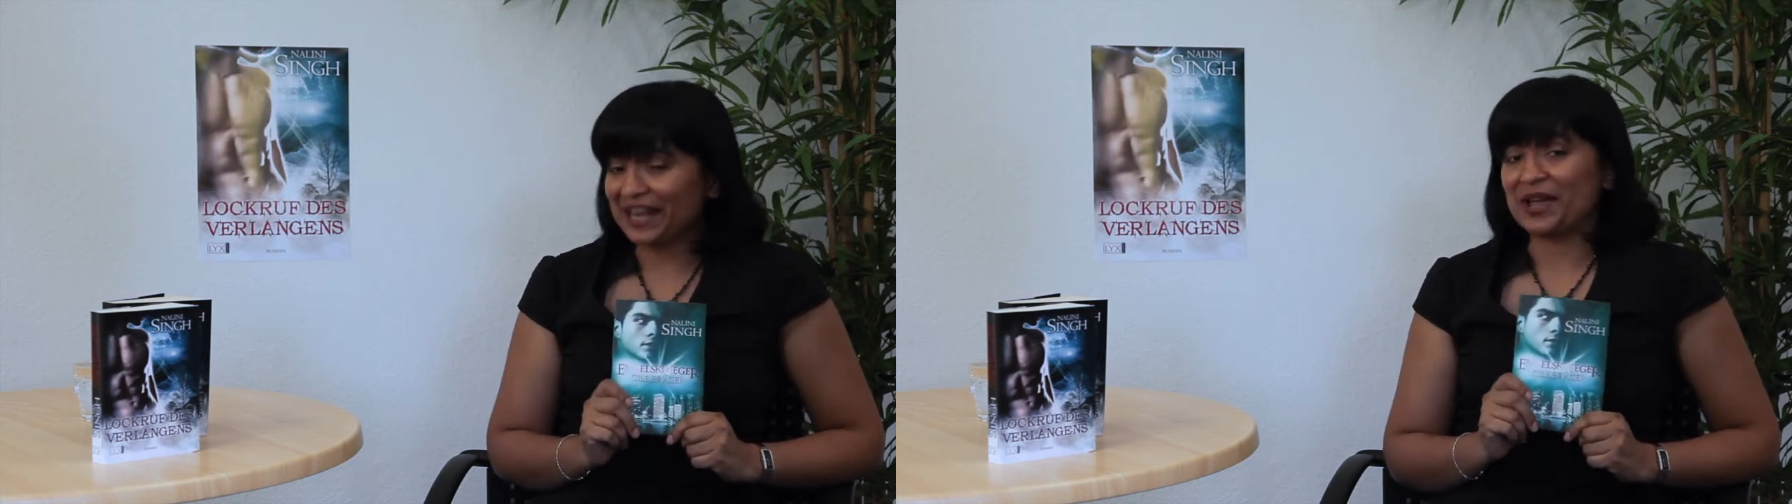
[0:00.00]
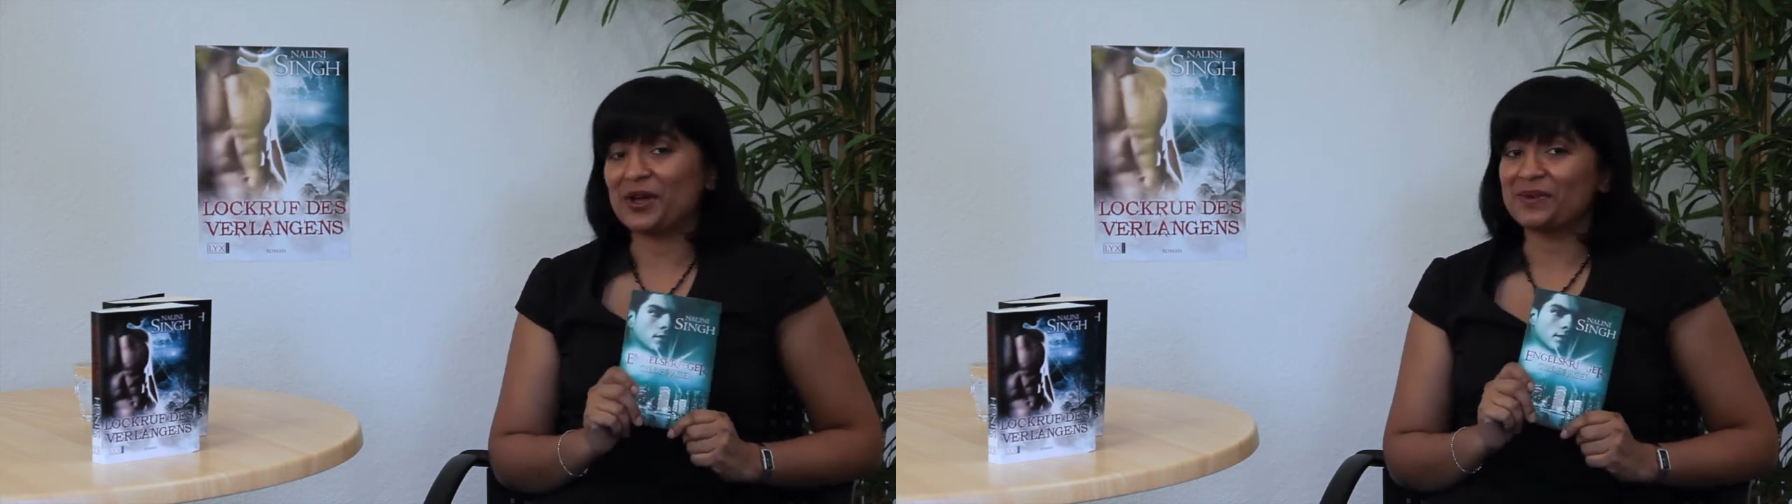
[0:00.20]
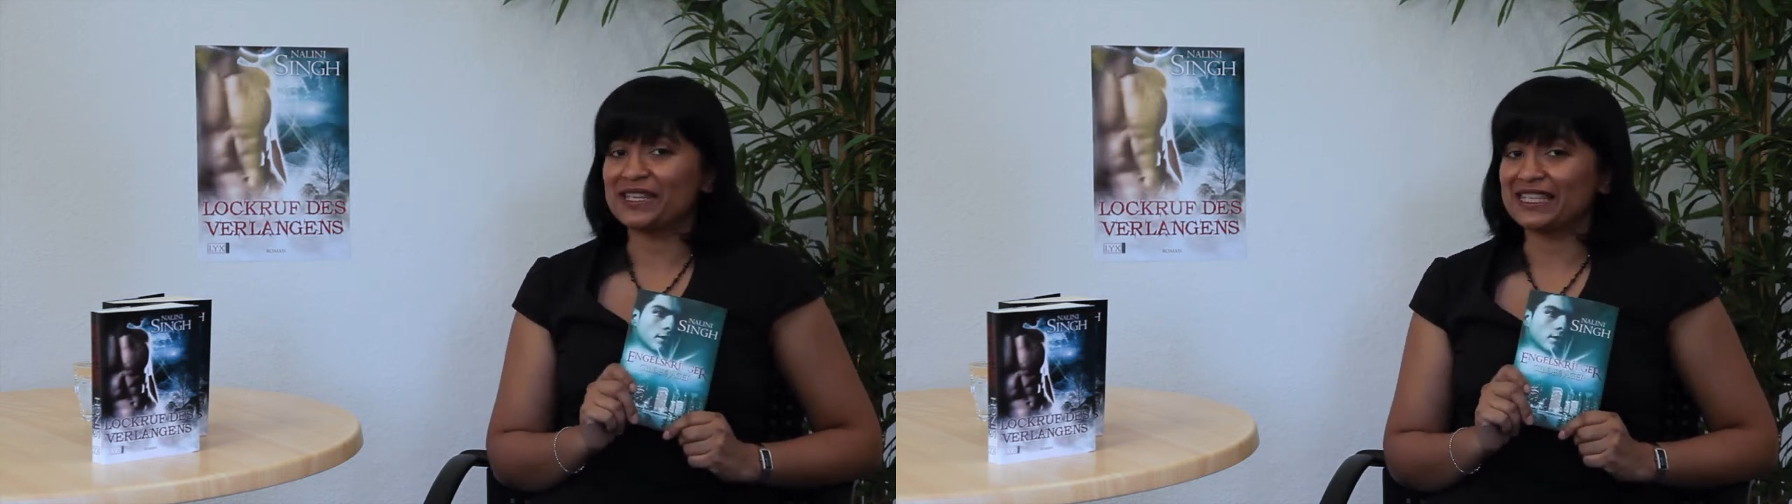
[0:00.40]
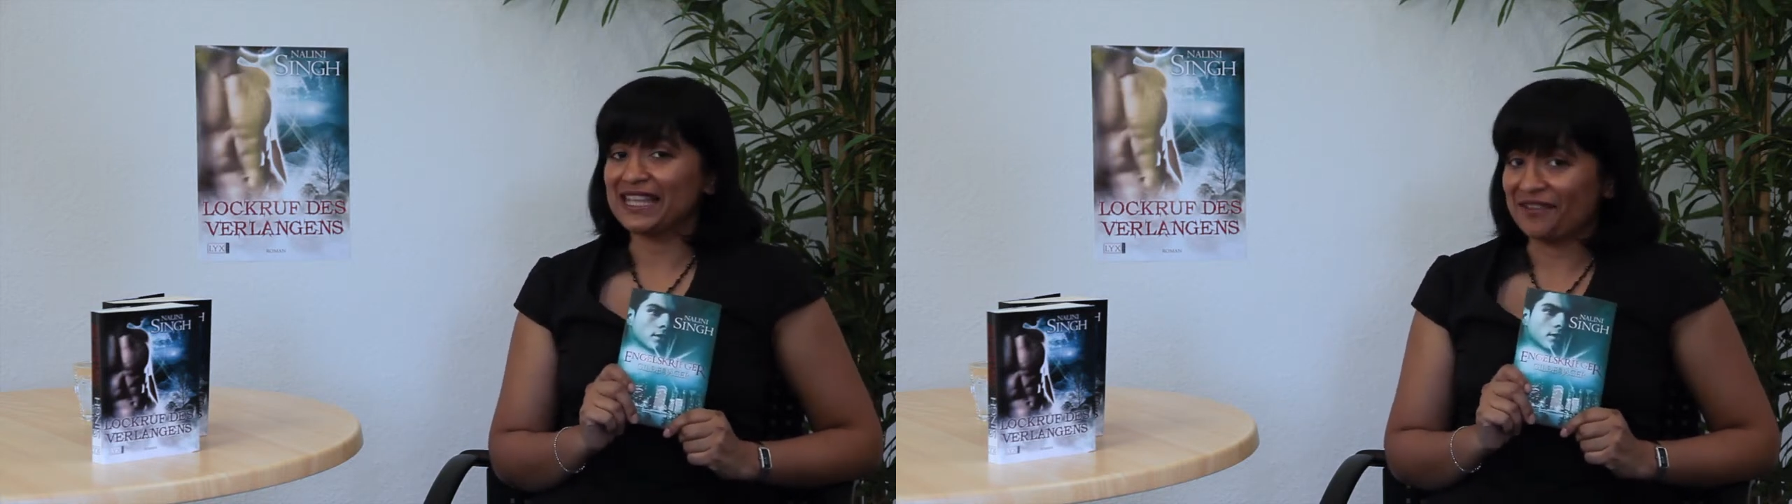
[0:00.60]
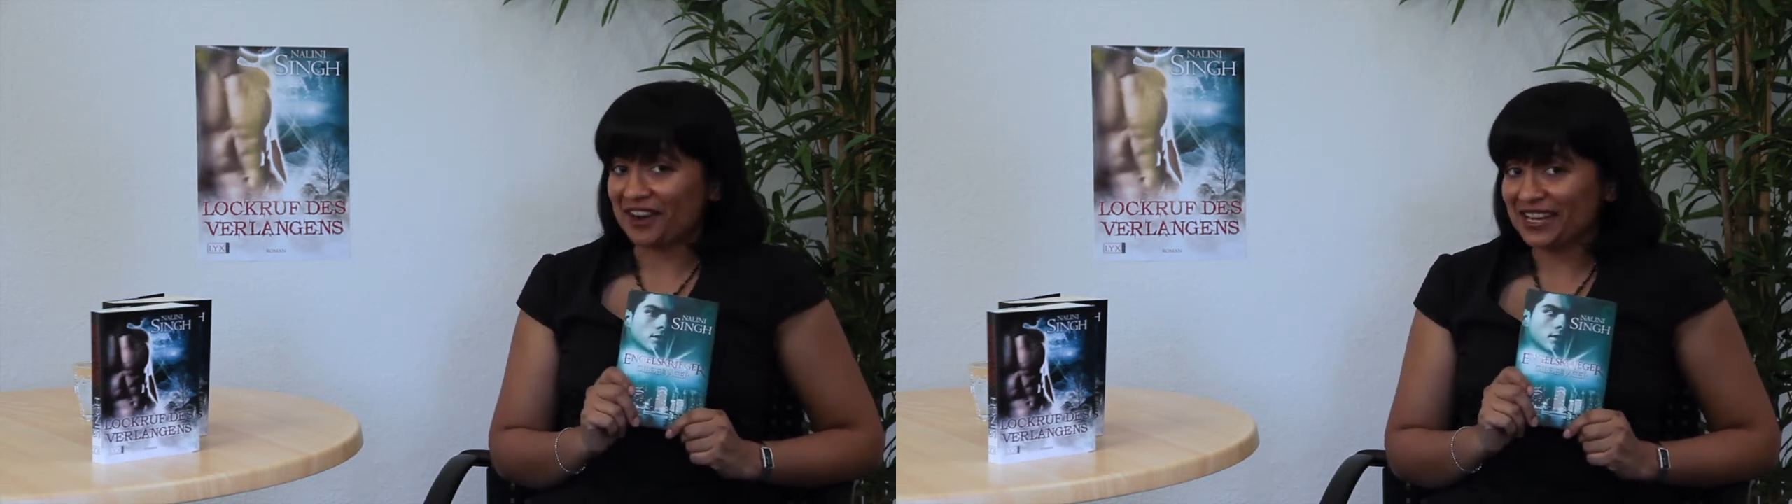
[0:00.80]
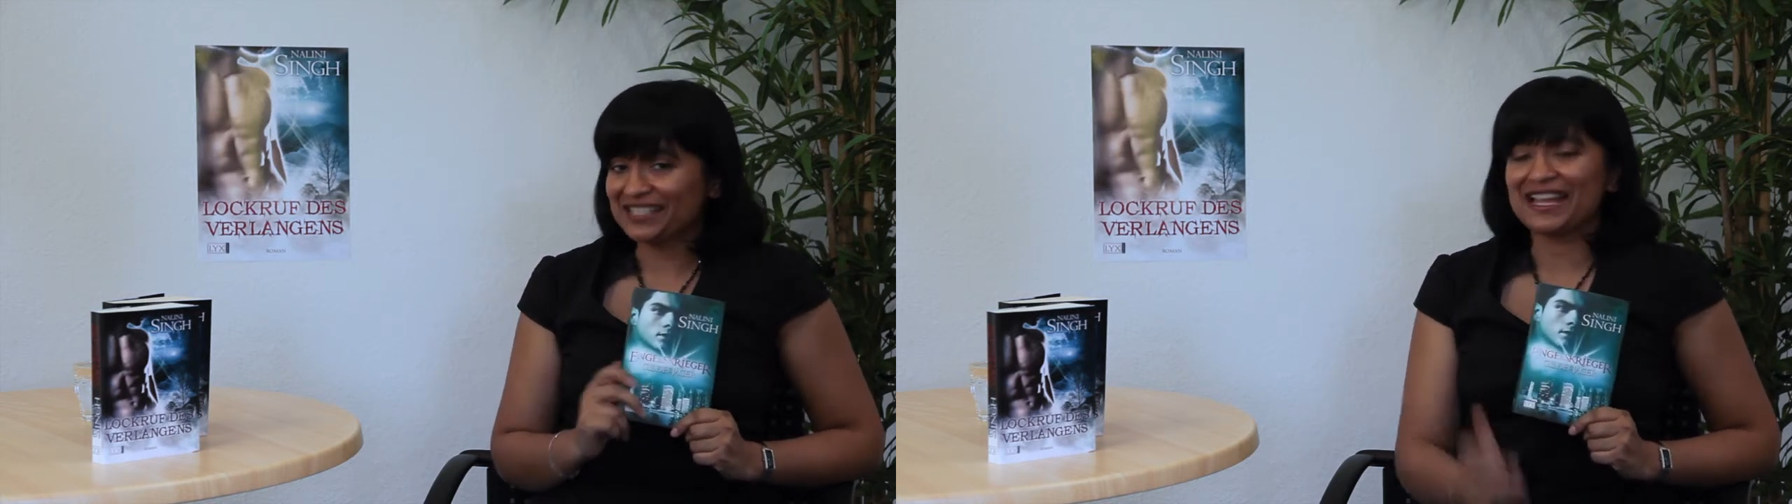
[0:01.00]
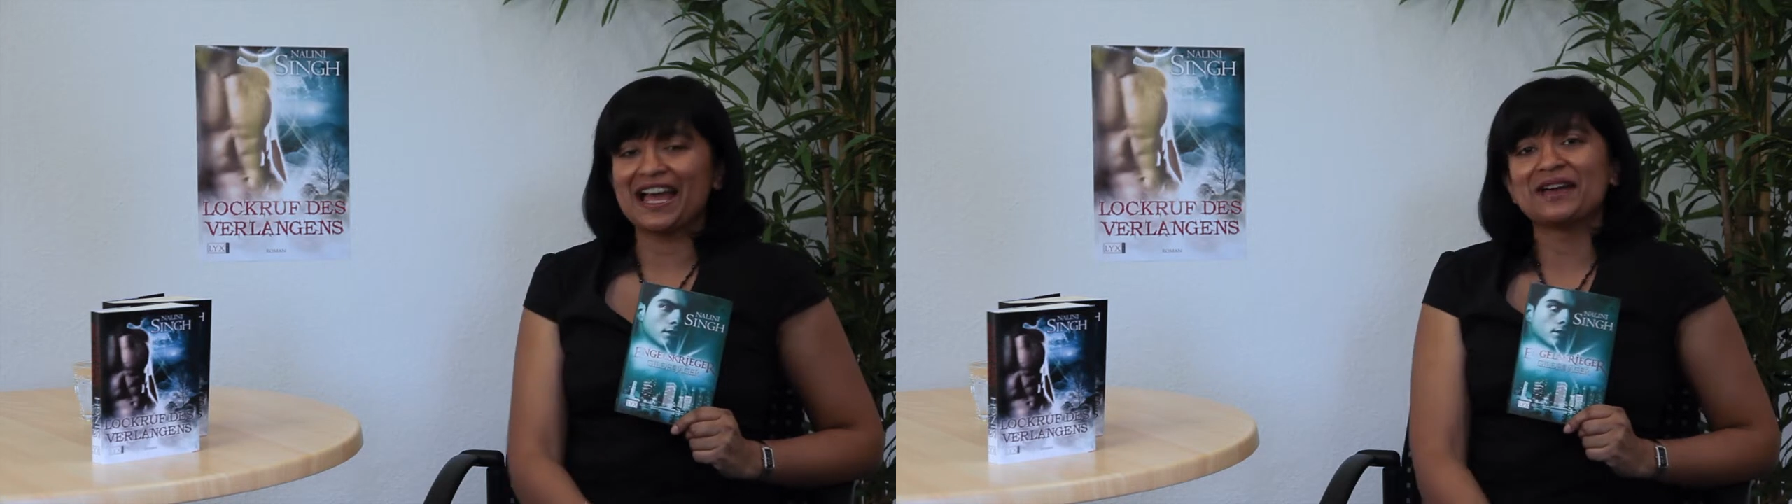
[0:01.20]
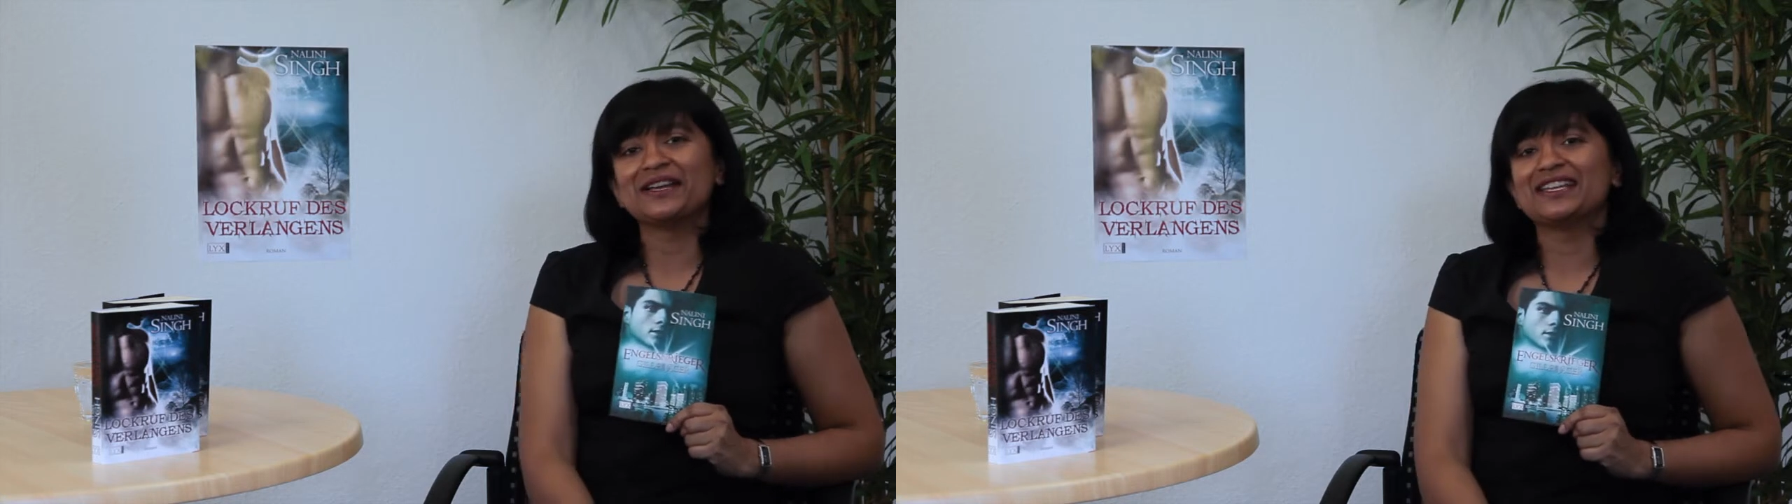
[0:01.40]
and I hope I said that
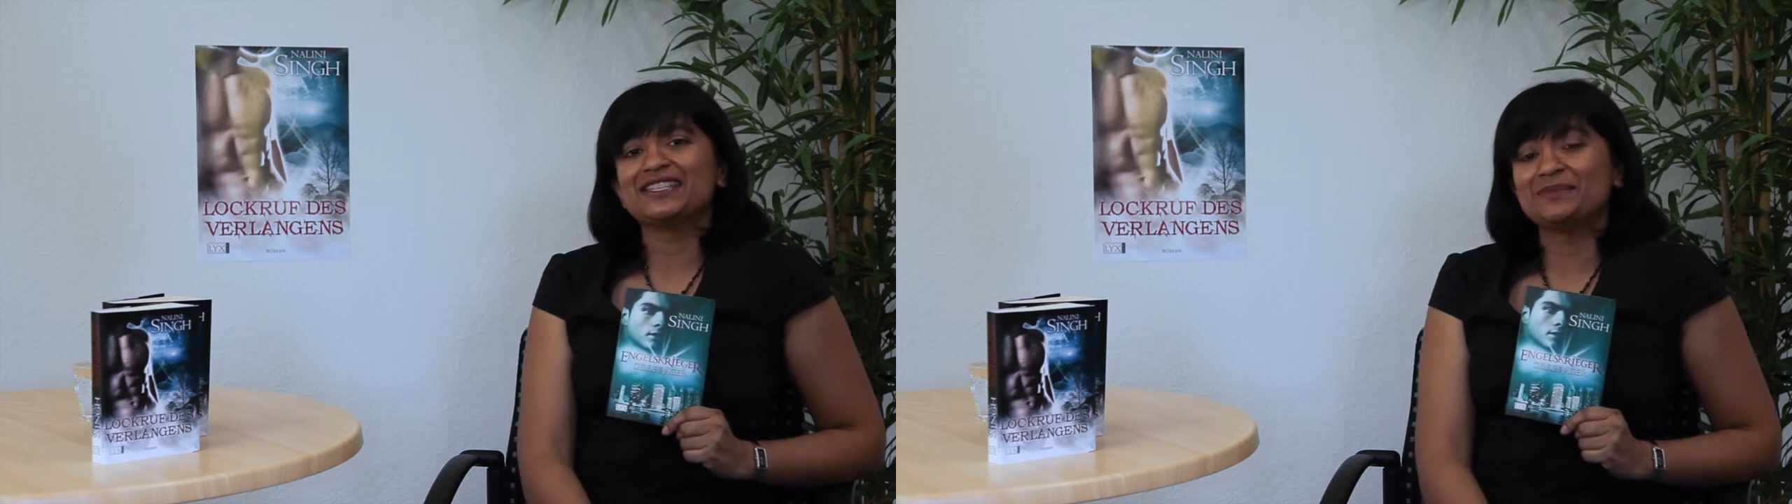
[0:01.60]
right,